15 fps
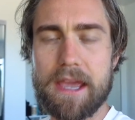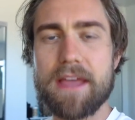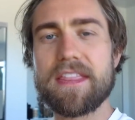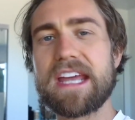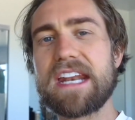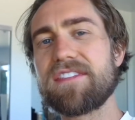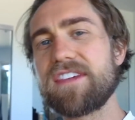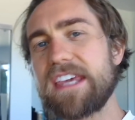
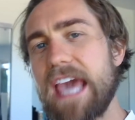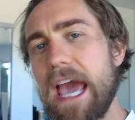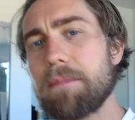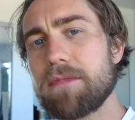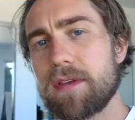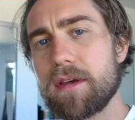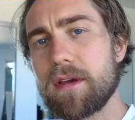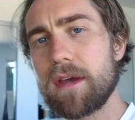that have
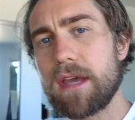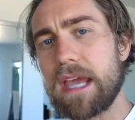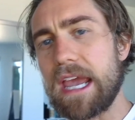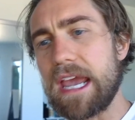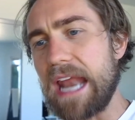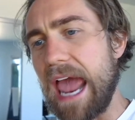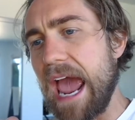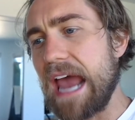kept
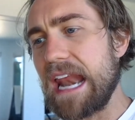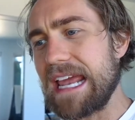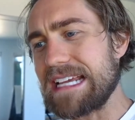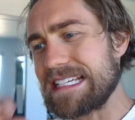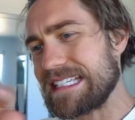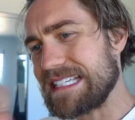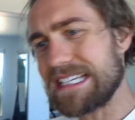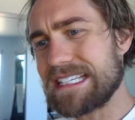and had a
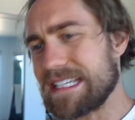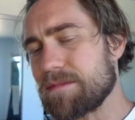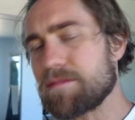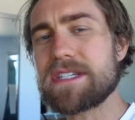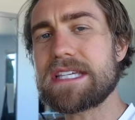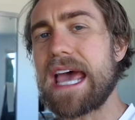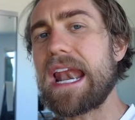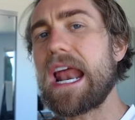system
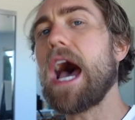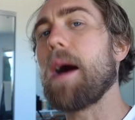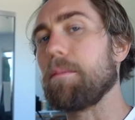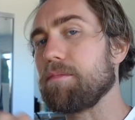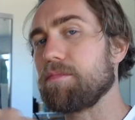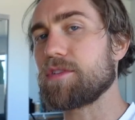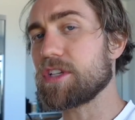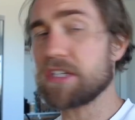set
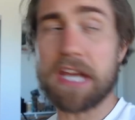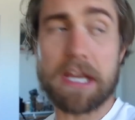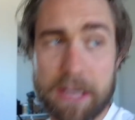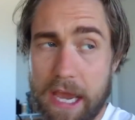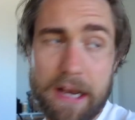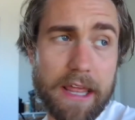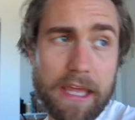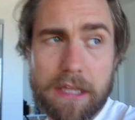up, just
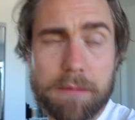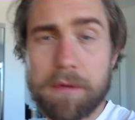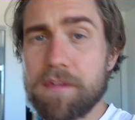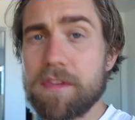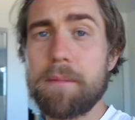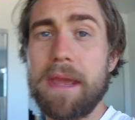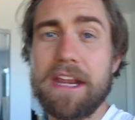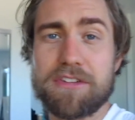kind of like in the movie
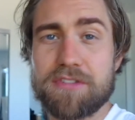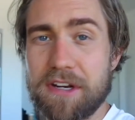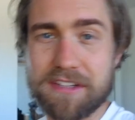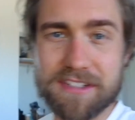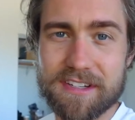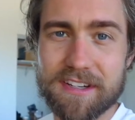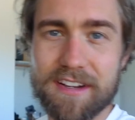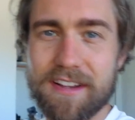The
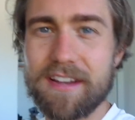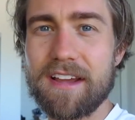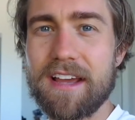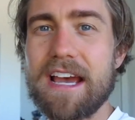Matrix,